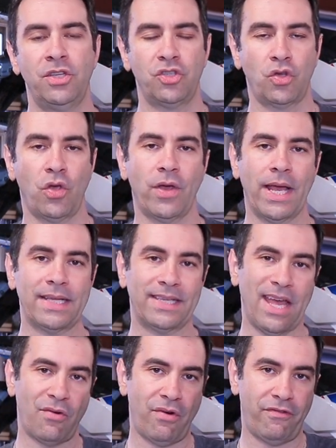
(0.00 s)
So you guys
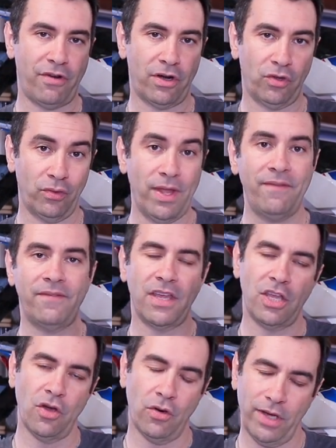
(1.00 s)
can refer to that
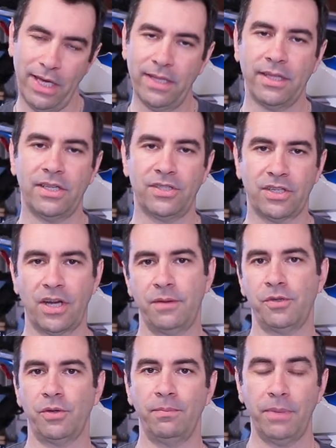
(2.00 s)
video in the
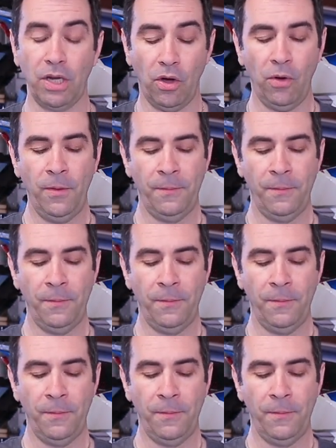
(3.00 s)
description below.